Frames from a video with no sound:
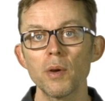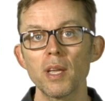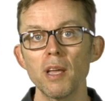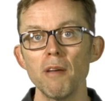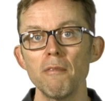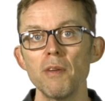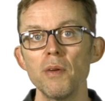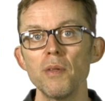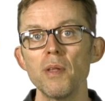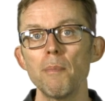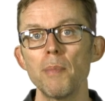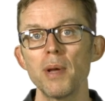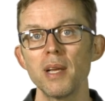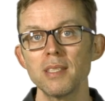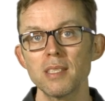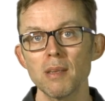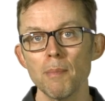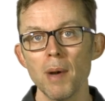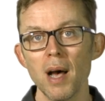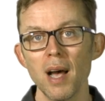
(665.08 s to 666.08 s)
give you the
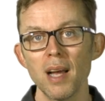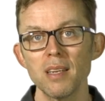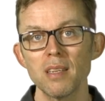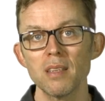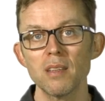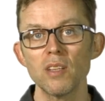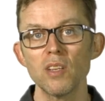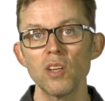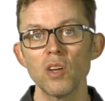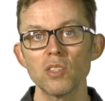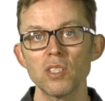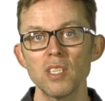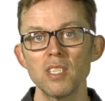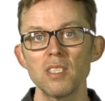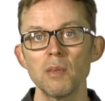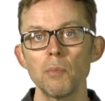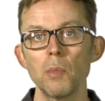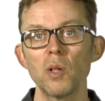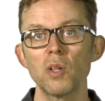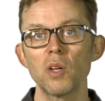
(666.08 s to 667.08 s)
peace of mind that your
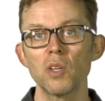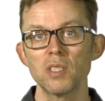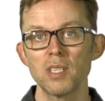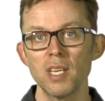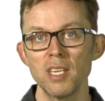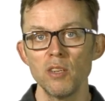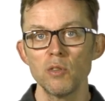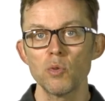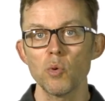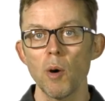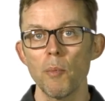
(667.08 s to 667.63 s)
system will continue to